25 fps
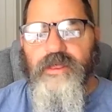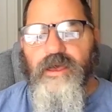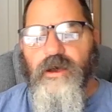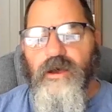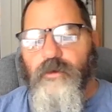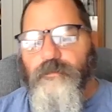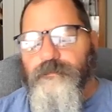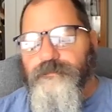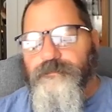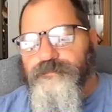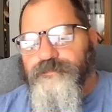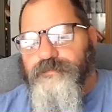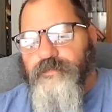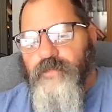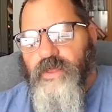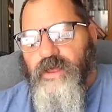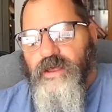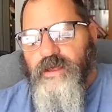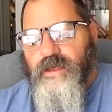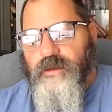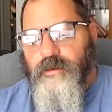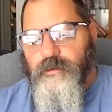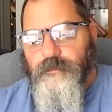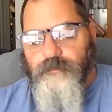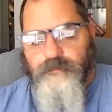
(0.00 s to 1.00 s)
Now,
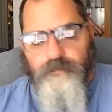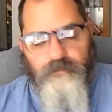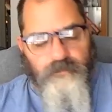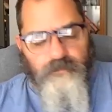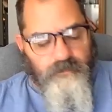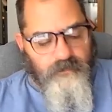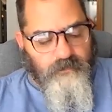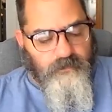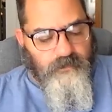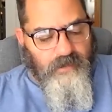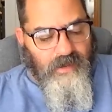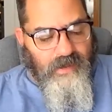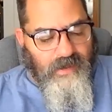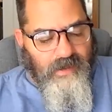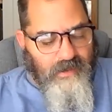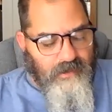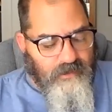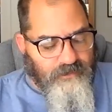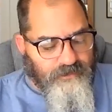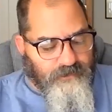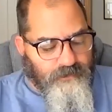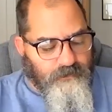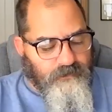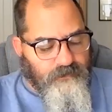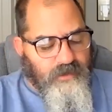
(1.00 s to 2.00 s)
um,
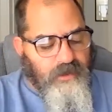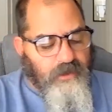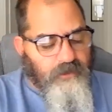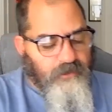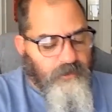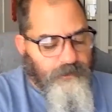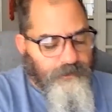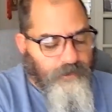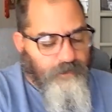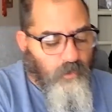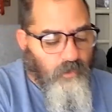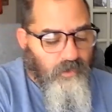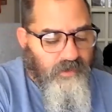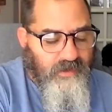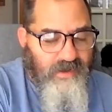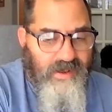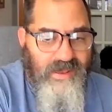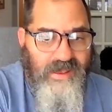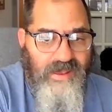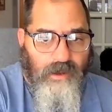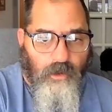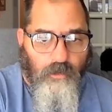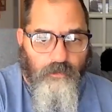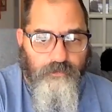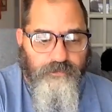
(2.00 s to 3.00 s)
I need to point
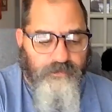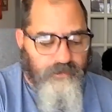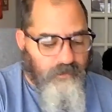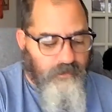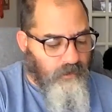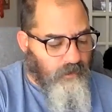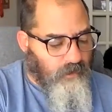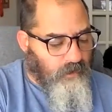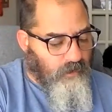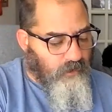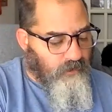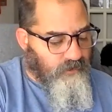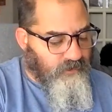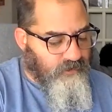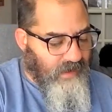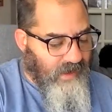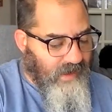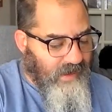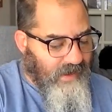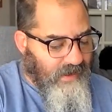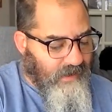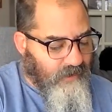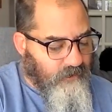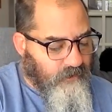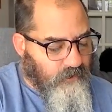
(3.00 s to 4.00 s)
out
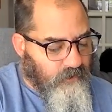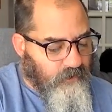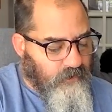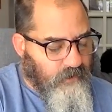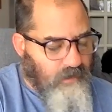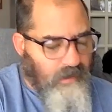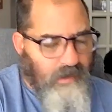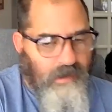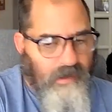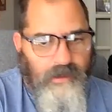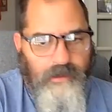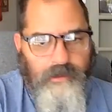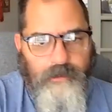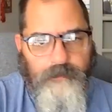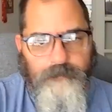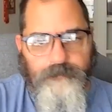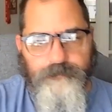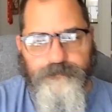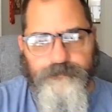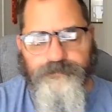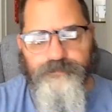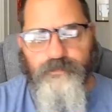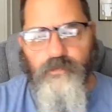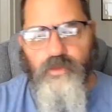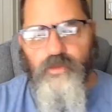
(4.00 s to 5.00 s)
that
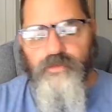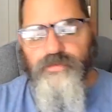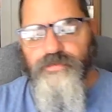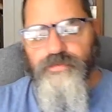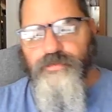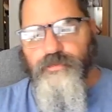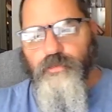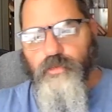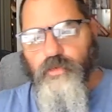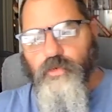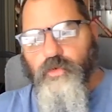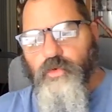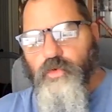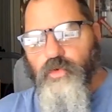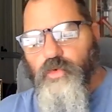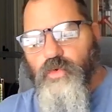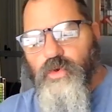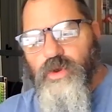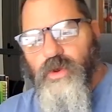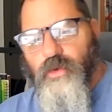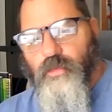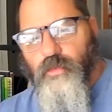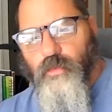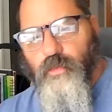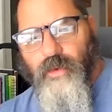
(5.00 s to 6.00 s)
um,
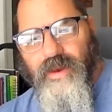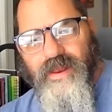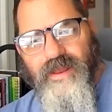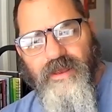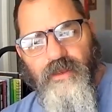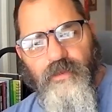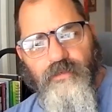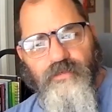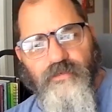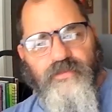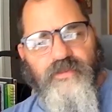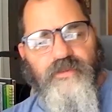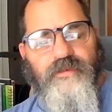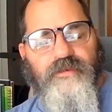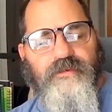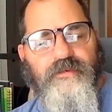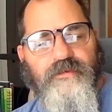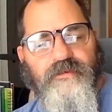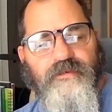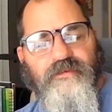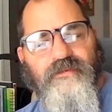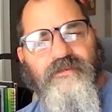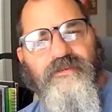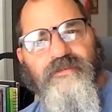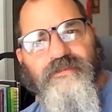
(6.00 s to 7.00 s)
through around
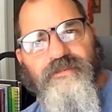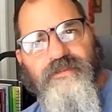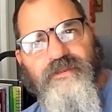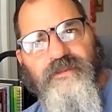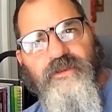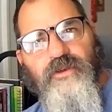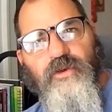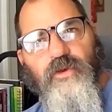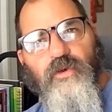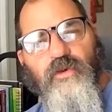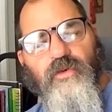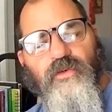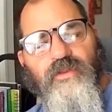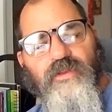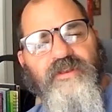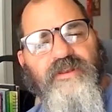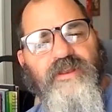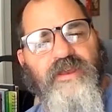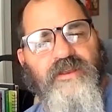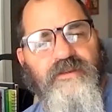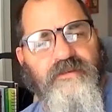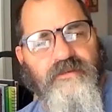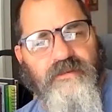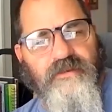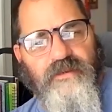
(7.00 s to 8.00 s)
the, the early
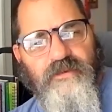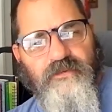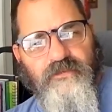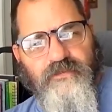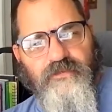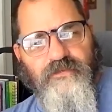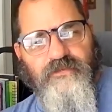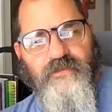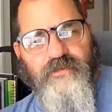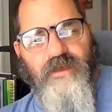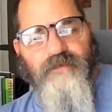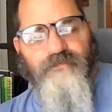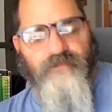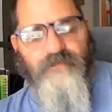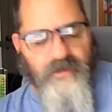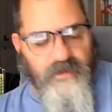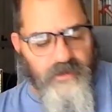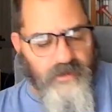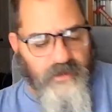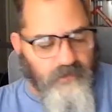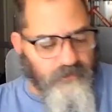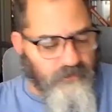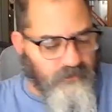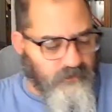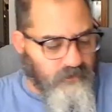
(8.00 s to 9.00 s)

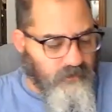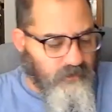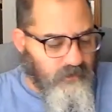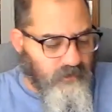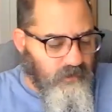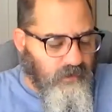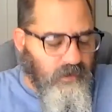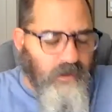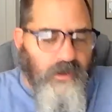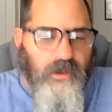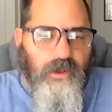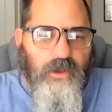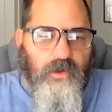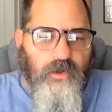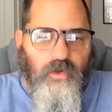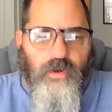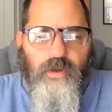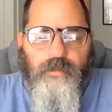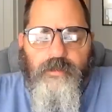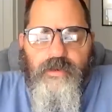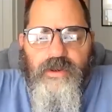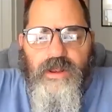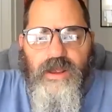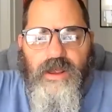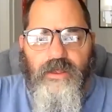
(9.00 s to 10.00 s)
1970s,
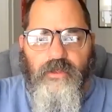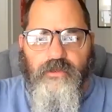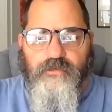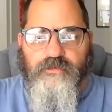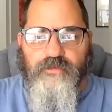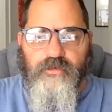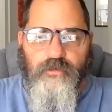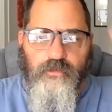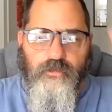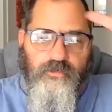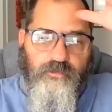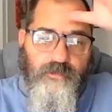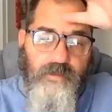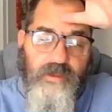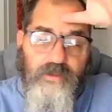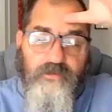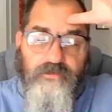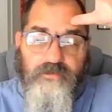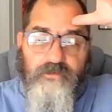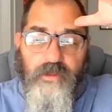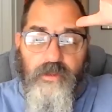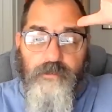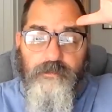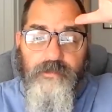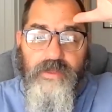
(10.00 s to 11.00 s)
criminology was
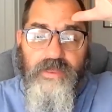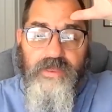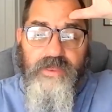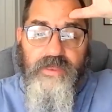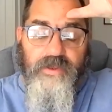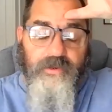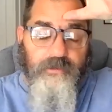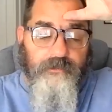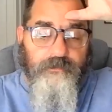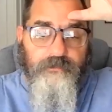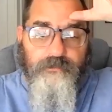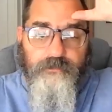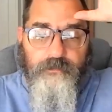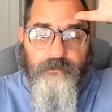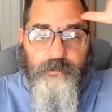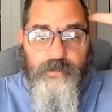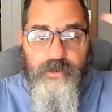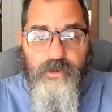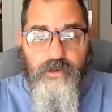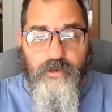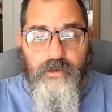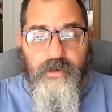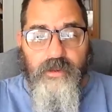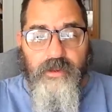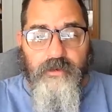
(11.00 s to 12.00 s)
based on men,
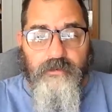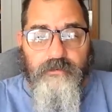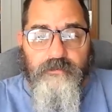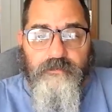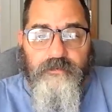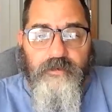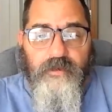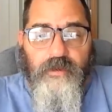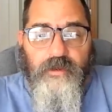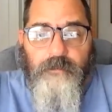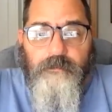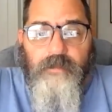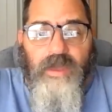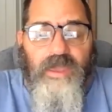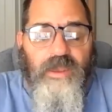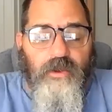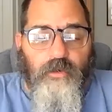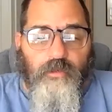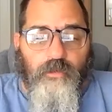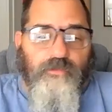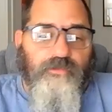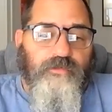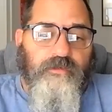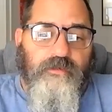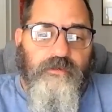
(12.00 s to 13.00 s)
period,
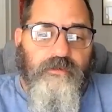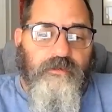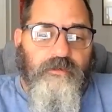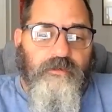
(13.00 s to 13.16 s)
males.